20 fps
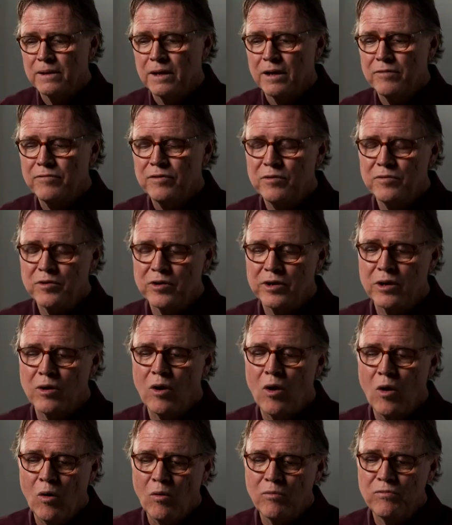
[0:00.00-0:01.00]
I feel very
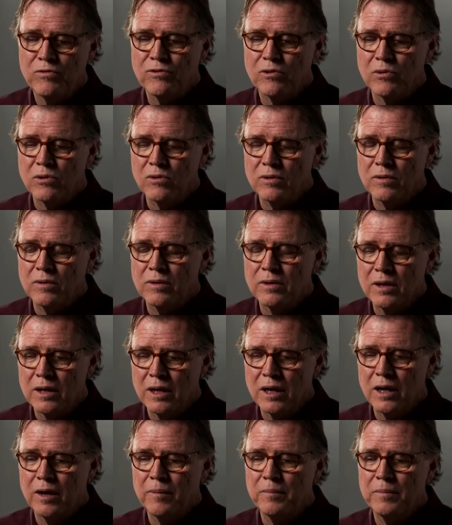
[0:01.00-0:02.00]
hopeful.
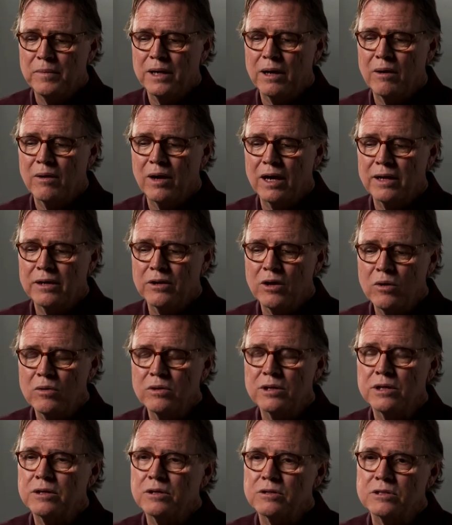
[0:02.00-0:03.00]
Now, I know
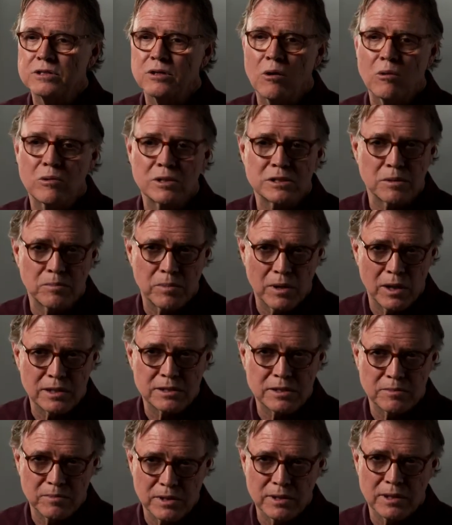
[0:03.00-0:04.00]
that there's always a
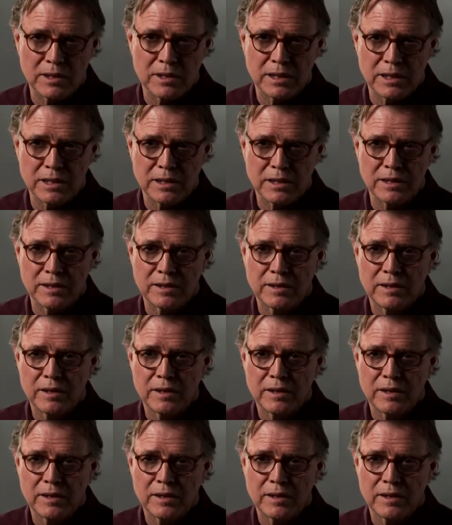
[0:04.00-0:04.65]
possibility